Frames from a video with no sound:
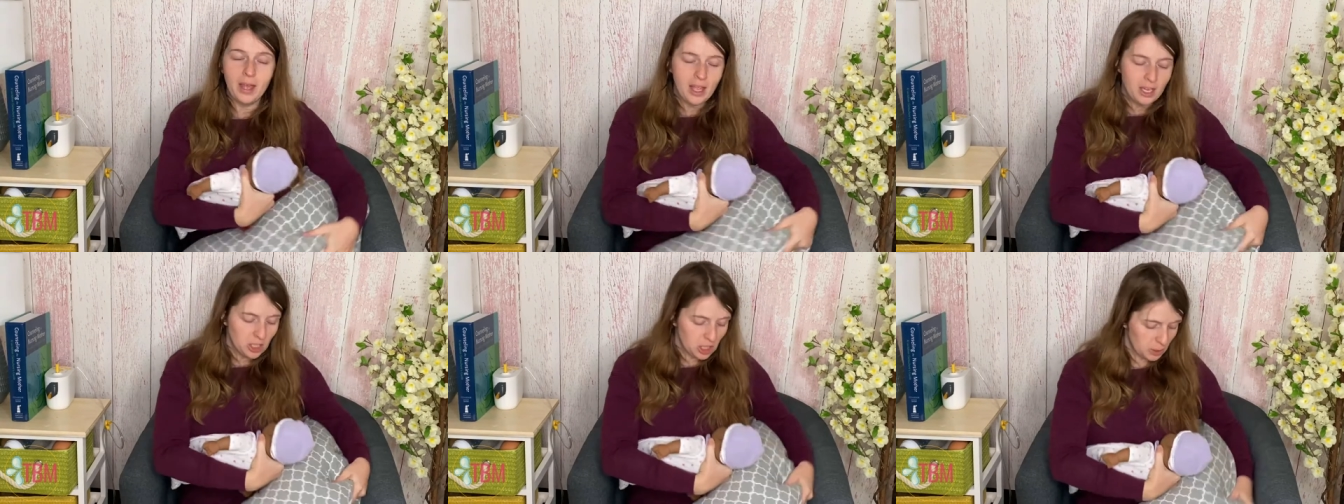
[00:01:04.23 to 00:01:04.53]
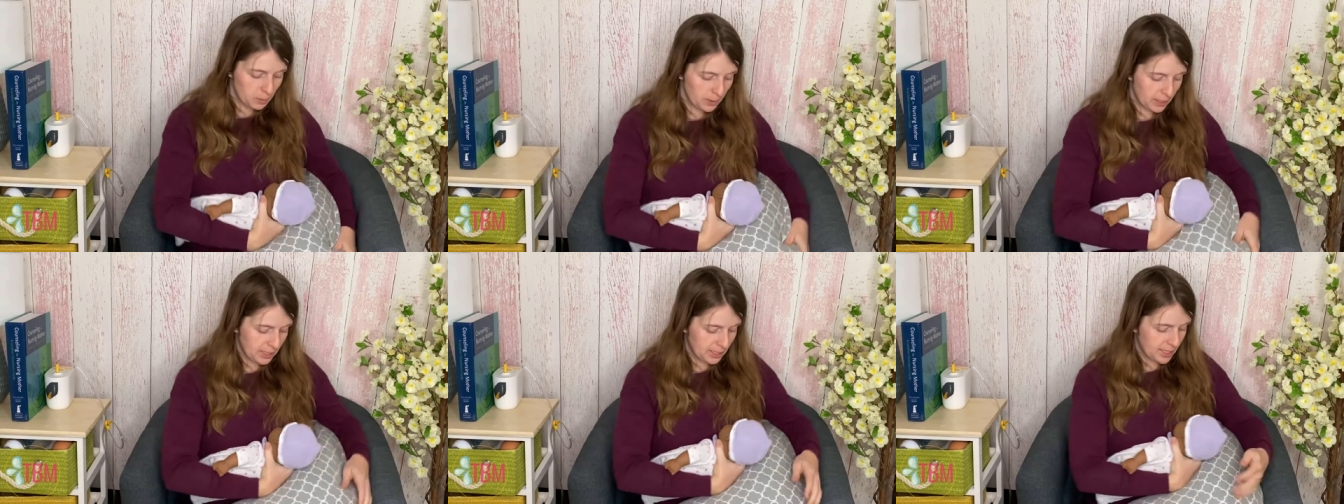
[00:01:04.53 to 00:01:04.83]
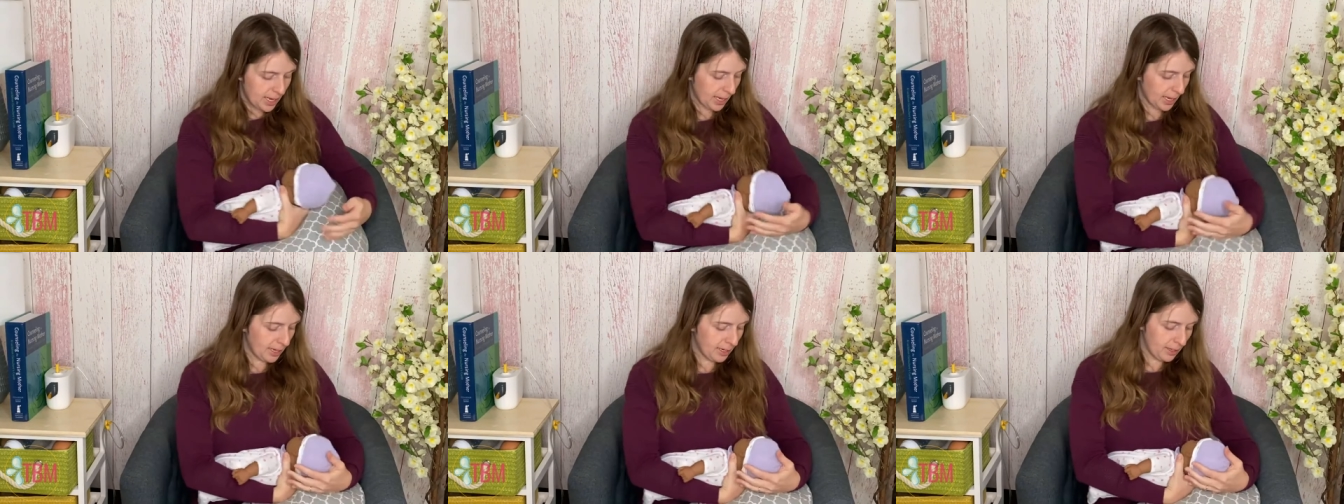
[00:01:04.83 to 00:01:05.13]
just because
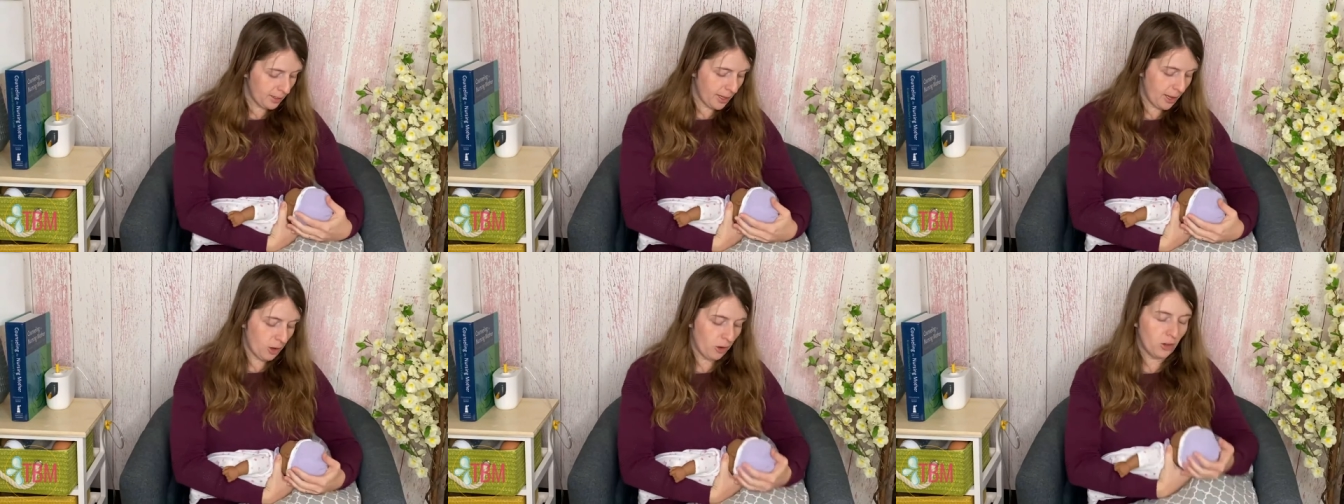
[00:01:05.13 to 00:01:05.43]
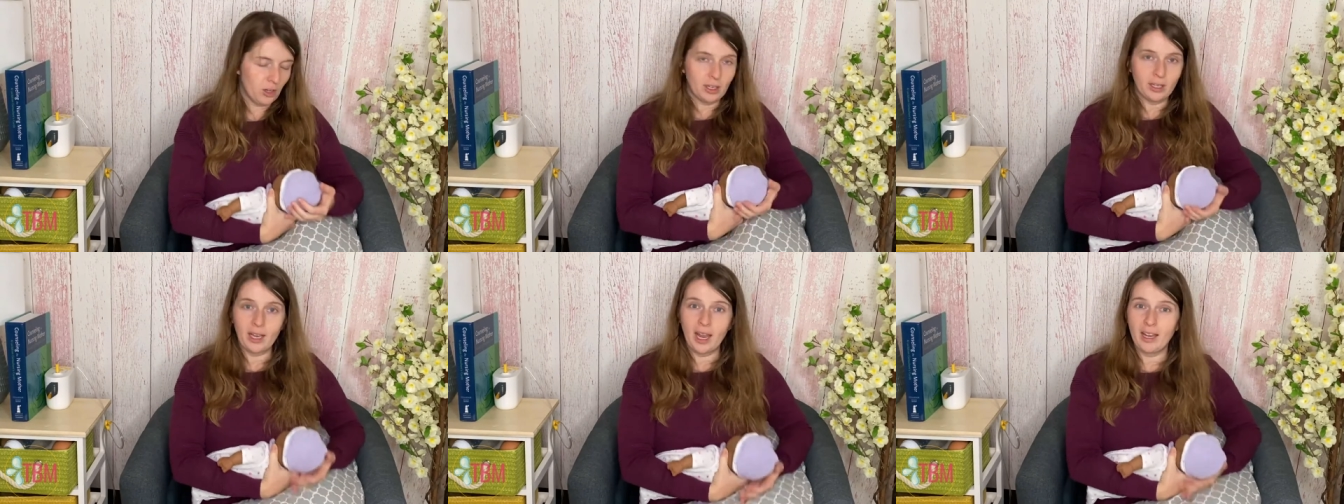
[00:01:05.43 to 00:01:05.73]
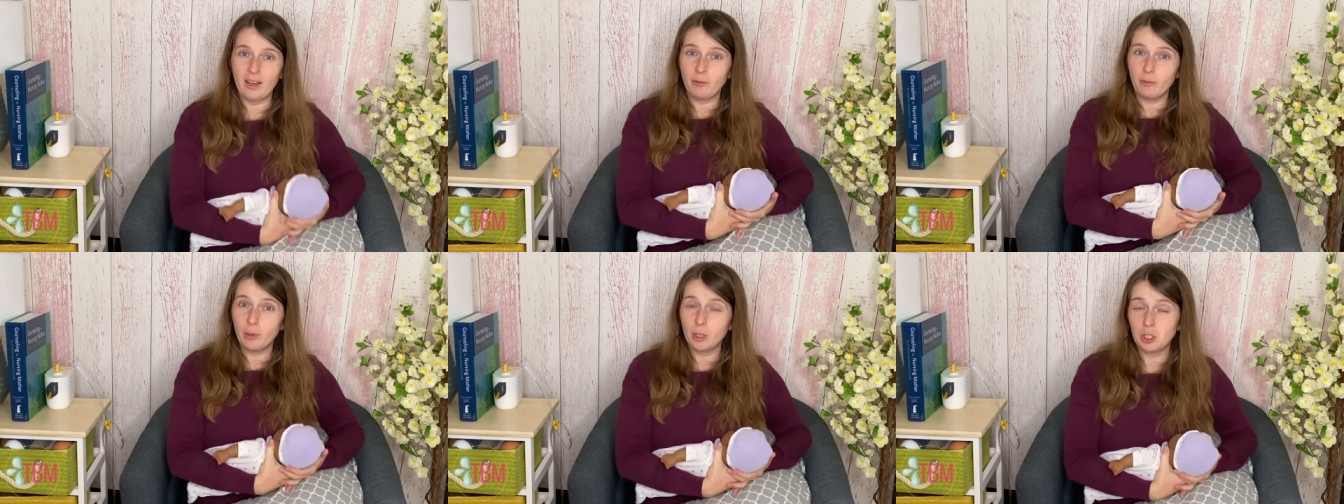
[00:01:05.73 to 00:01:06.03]
that can allow you to
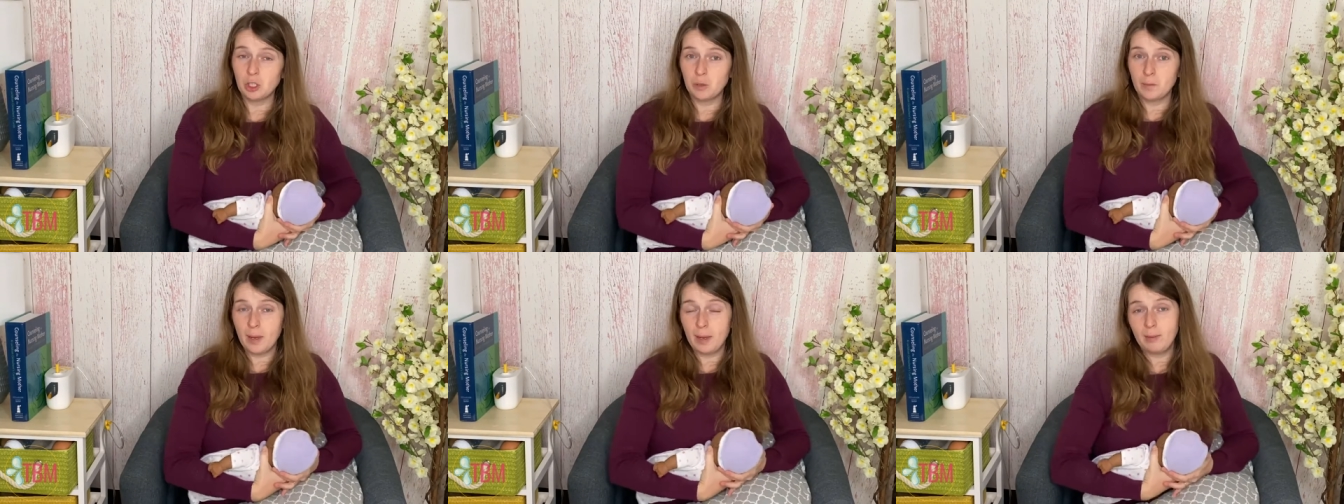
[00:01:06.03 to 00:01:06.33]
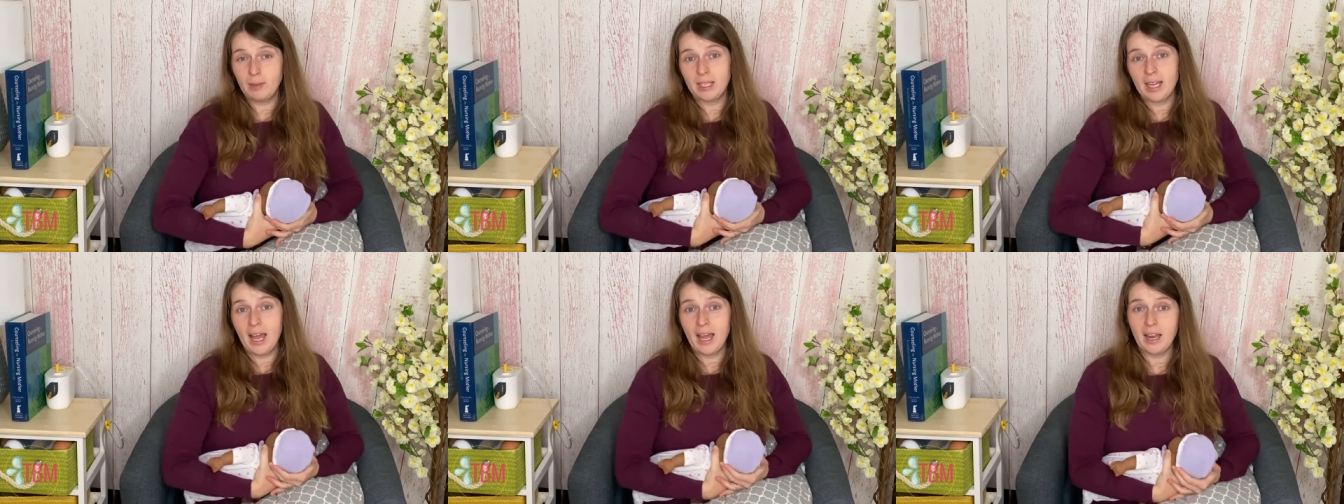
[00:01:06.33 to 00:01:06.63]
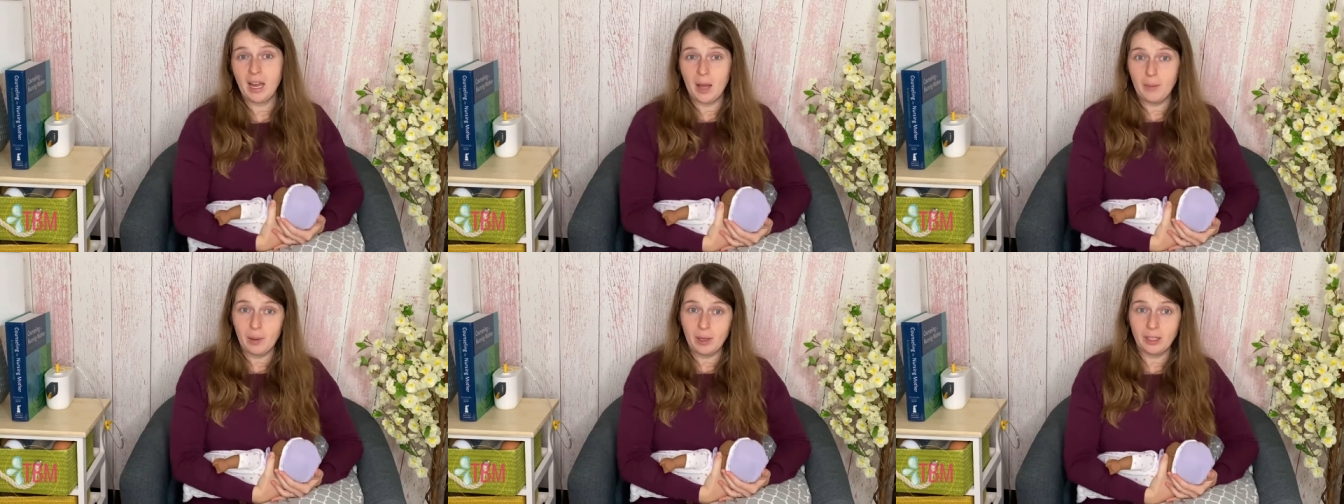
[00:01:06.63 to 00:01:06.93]
kind of put your baby's head
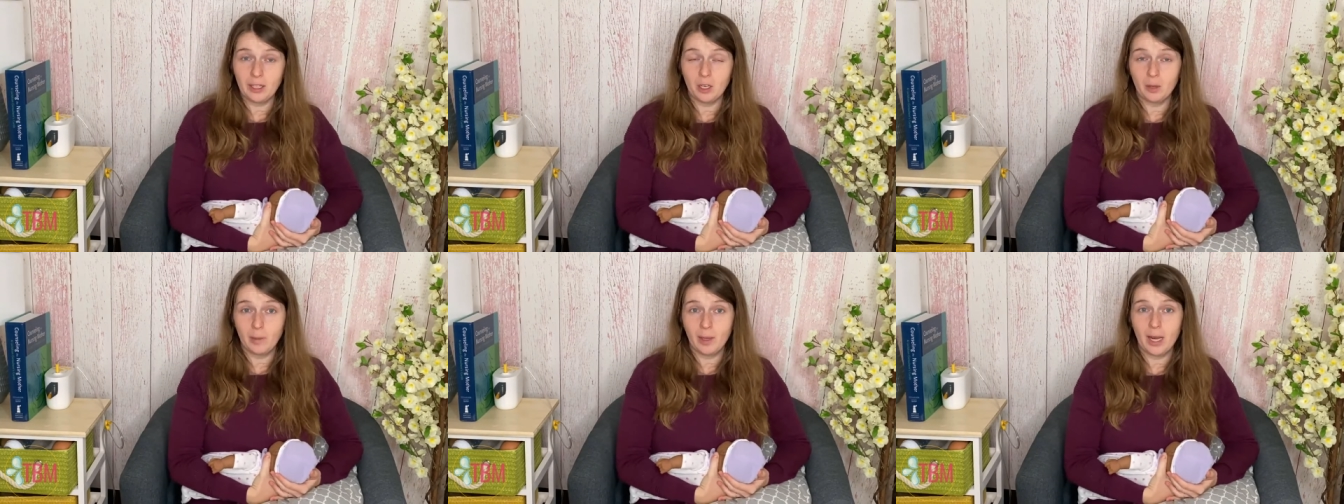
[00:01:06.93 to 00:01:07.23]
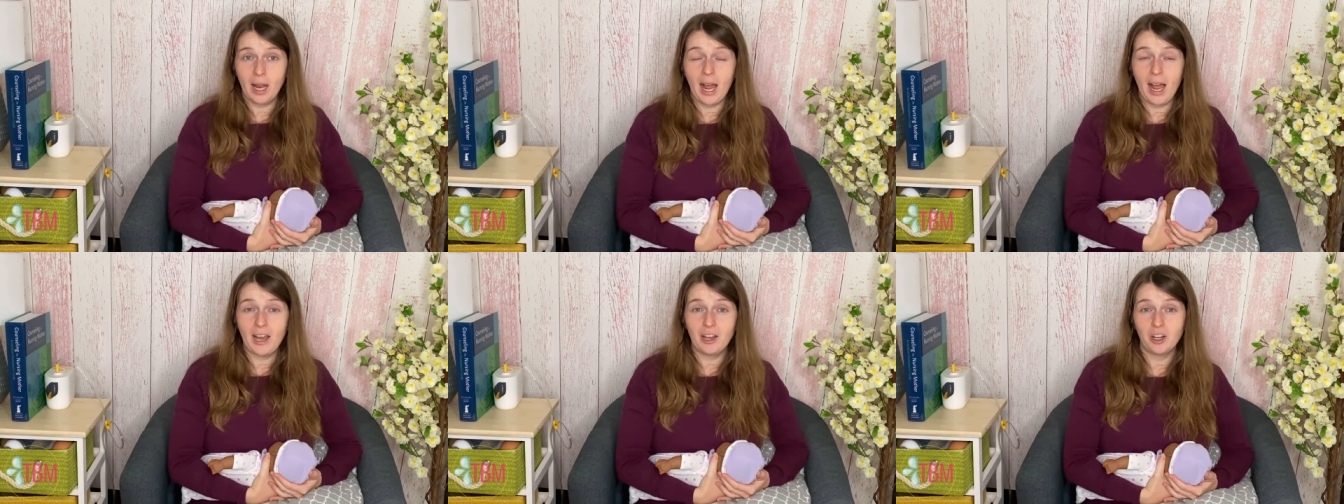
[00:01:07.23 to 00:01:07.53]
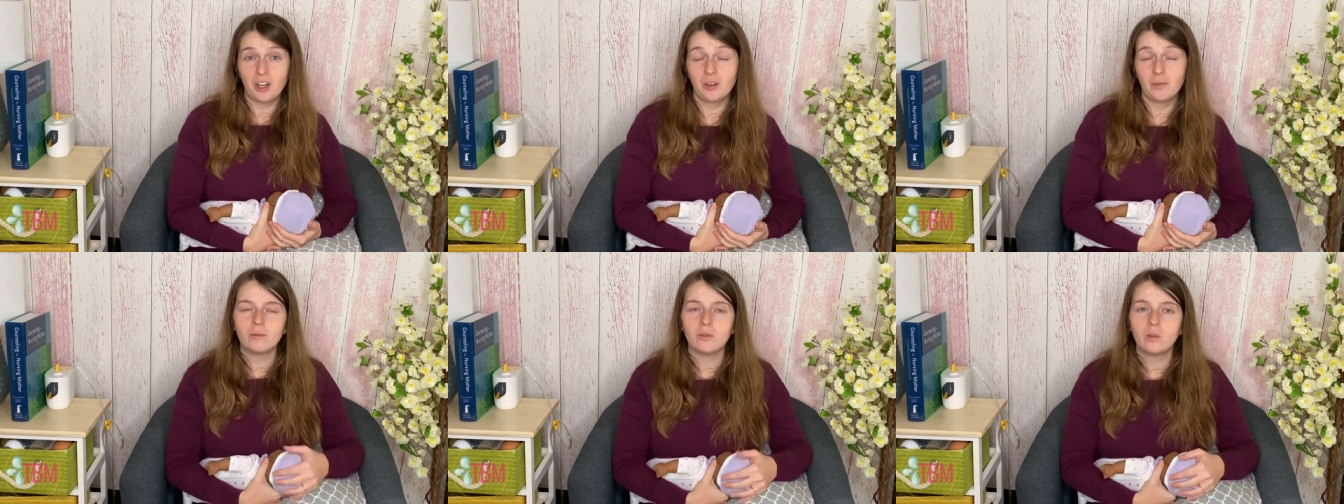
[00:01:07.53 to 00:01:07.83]
up a little bit
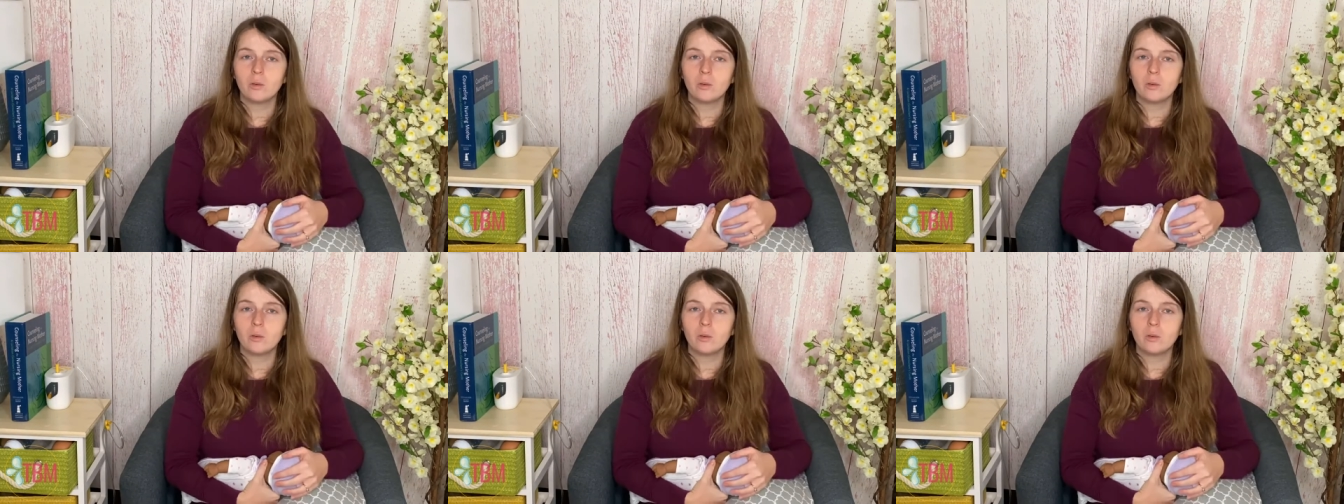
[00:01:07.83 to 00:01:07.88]
higher.